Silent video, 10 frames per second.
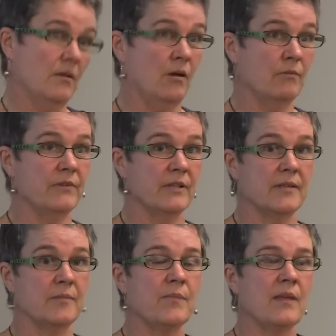
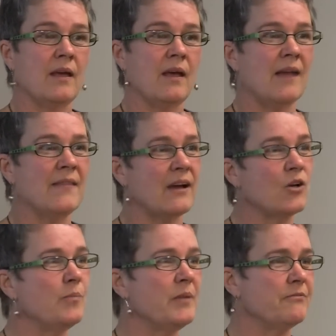hopefully. And that
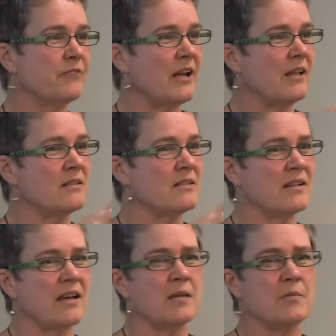could be friends,
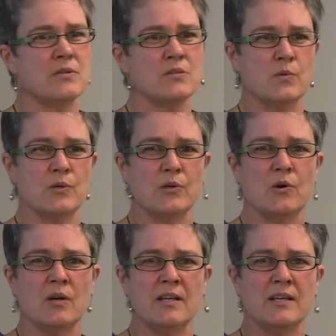neighbours, work
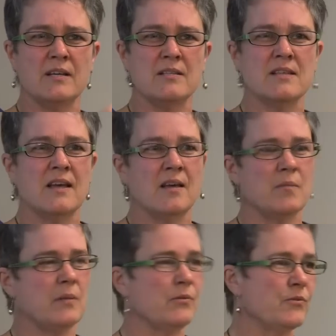colleagues,
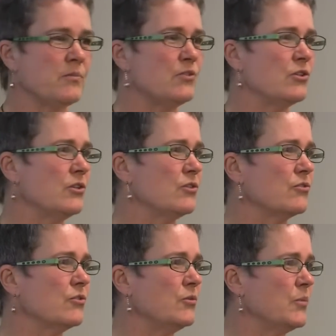people from the church
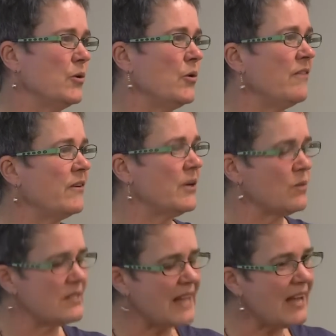group, whoever. It
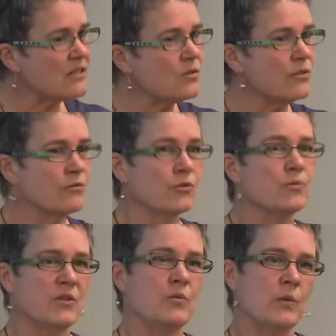was that sort of
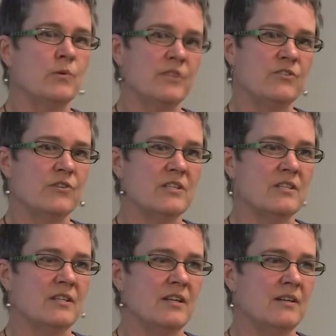group that we were
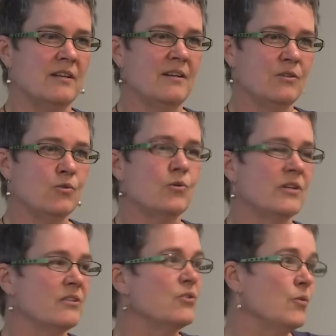interested in
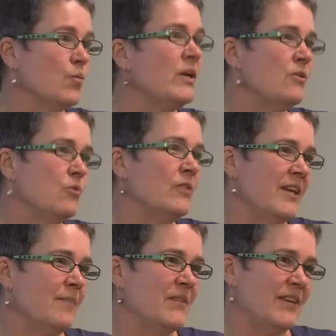talking to, and we call
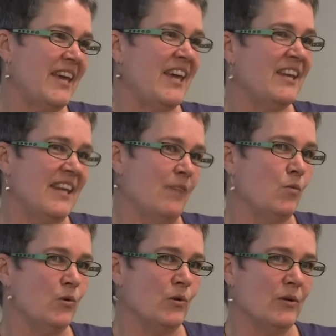them the care
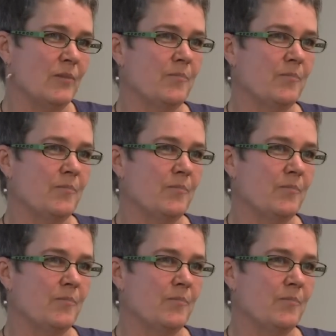network.